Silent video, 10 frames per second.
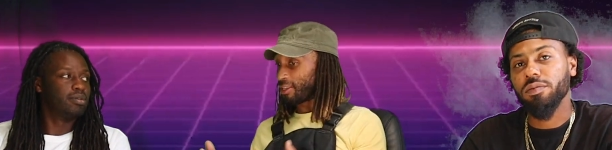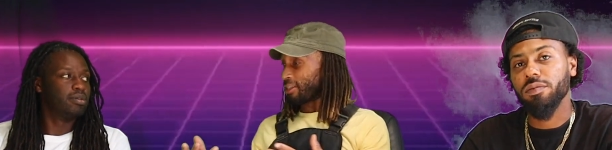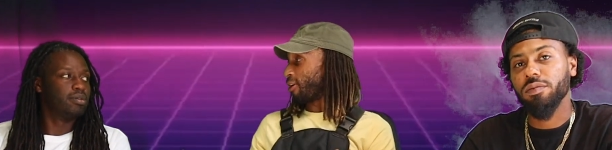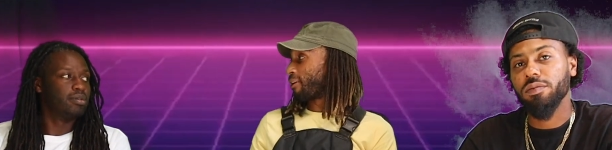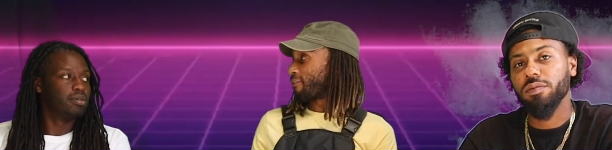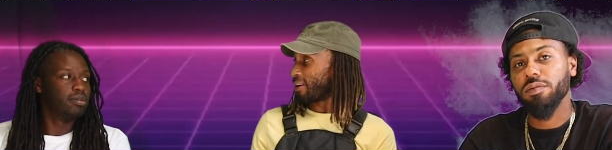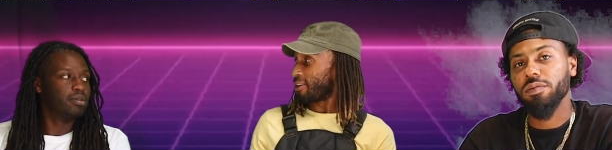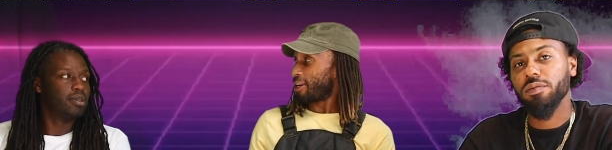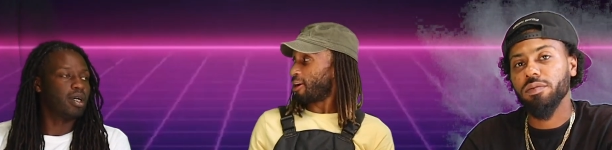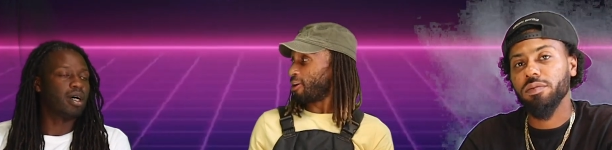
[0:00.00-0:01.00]
Speaker 1: The dog
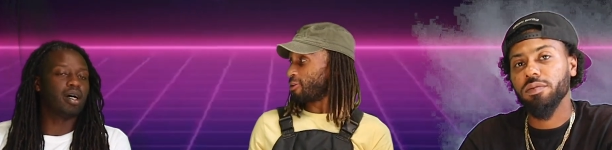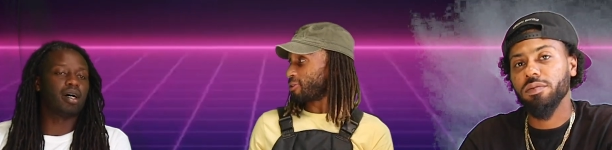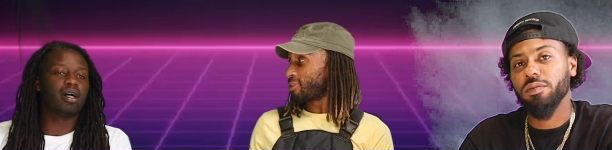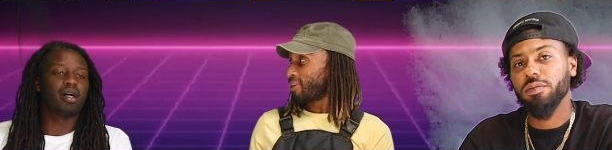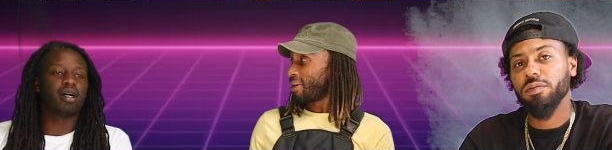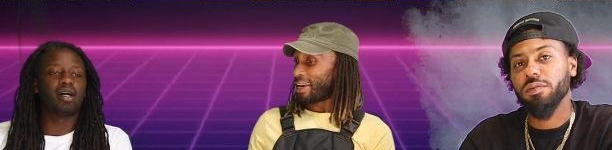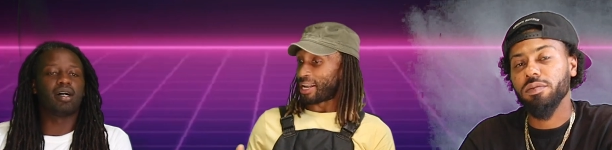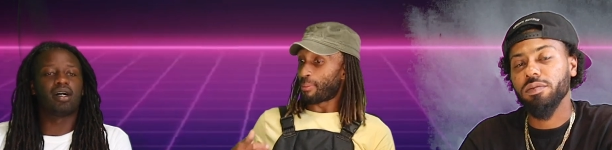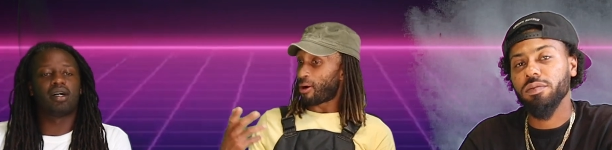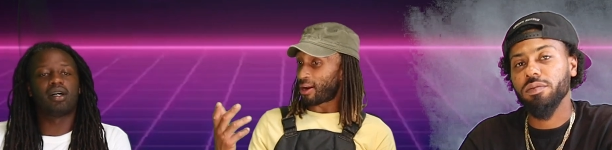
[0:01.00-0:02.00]
finally goes, oh.
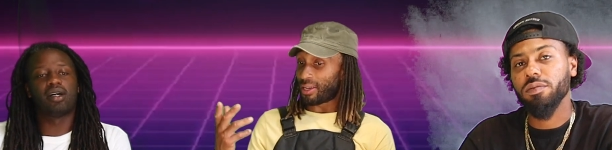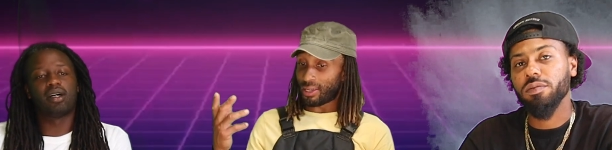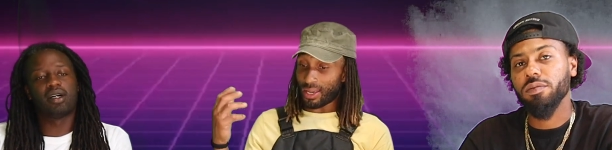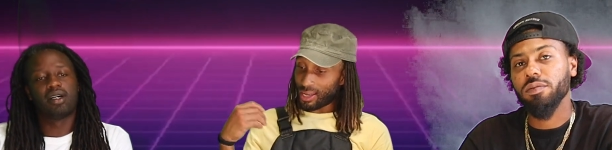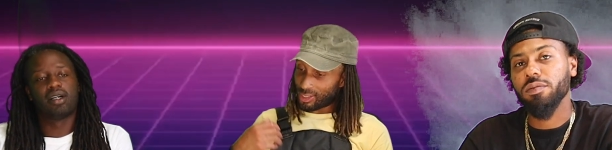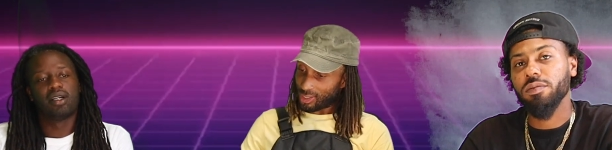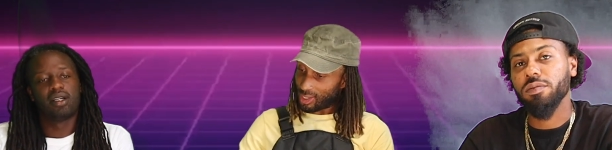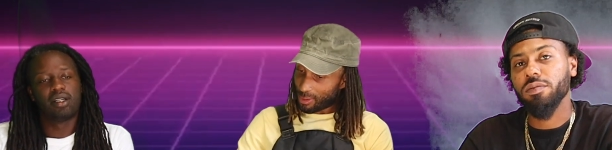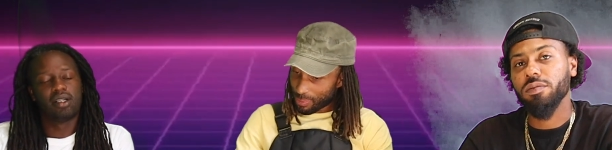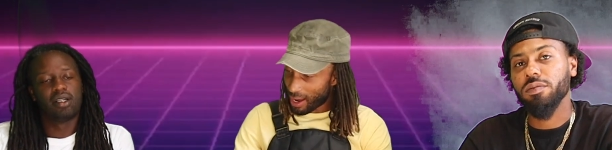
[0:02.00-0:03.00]
and I mark it. Yes,
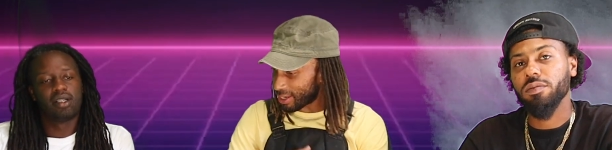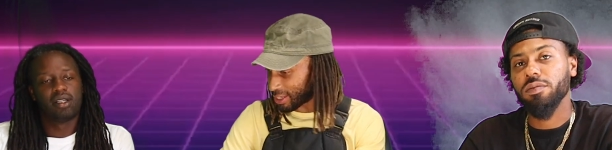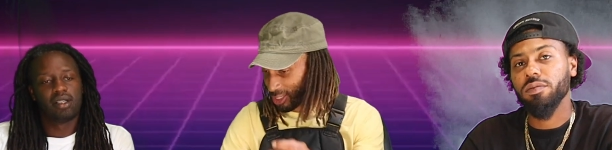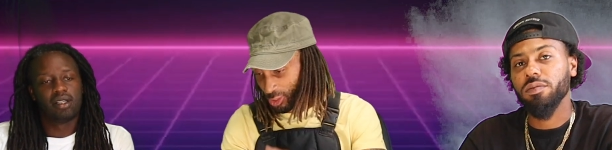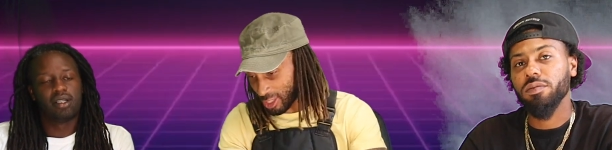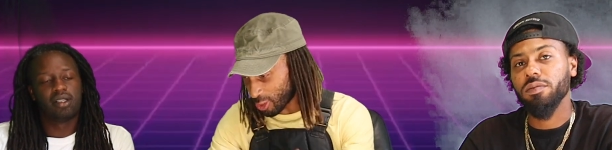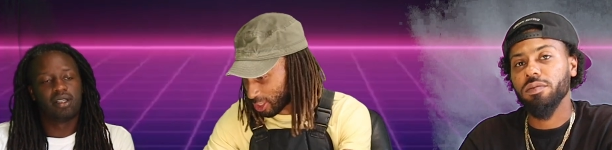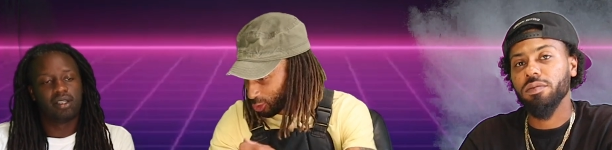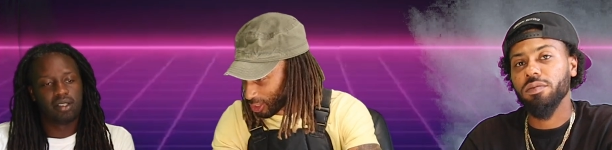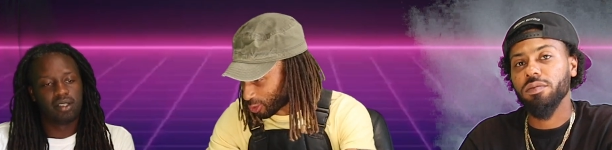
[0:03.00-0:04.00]
good potty. Treat,
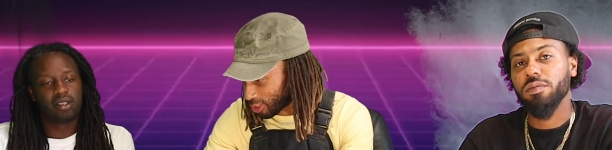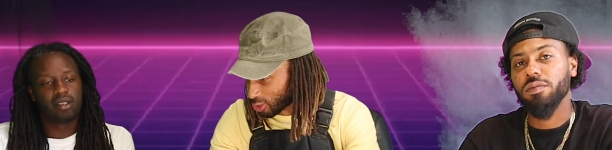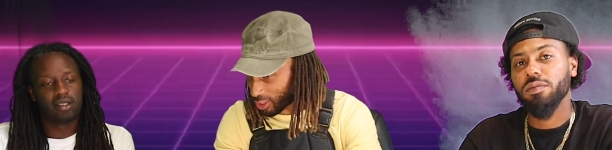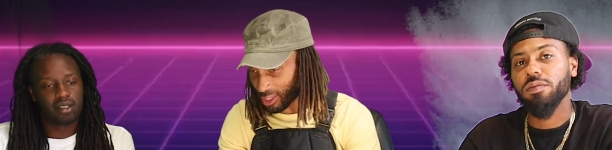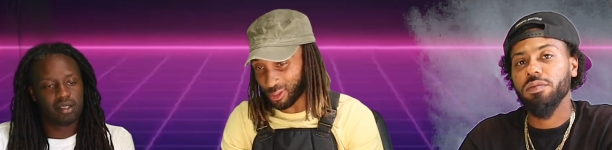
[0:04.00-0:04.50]
treat, treat, treat, treat.